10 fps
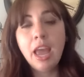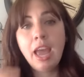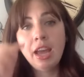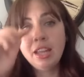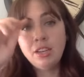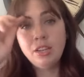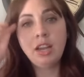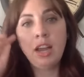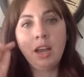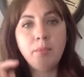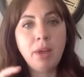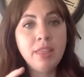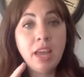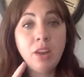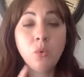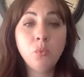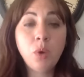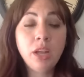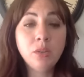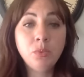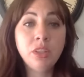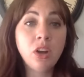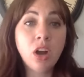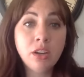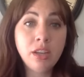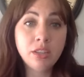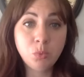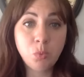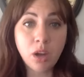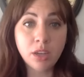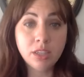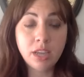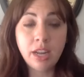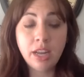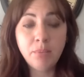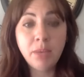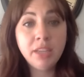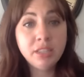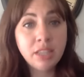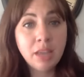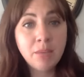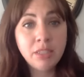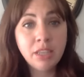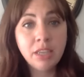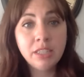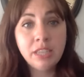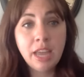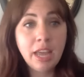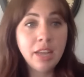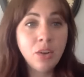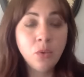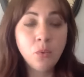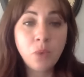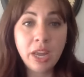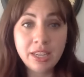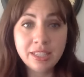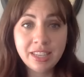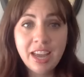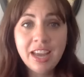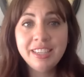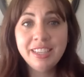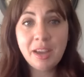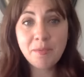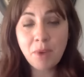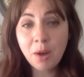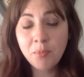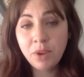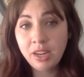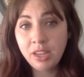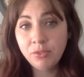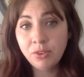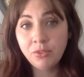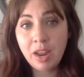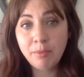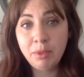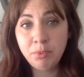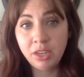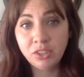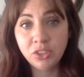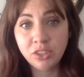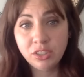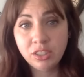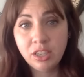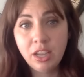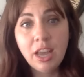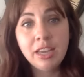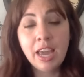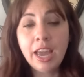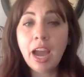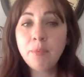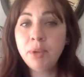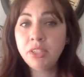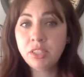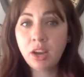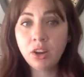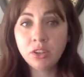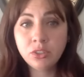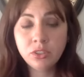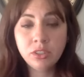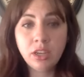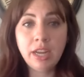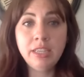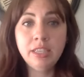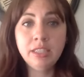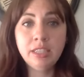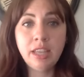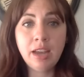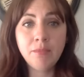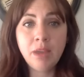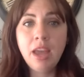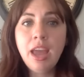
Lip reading: and then what would their audience want. And I pitched them, I said 10 ways to get mom ready for family pictures. Okay, I pitched that article idea to them,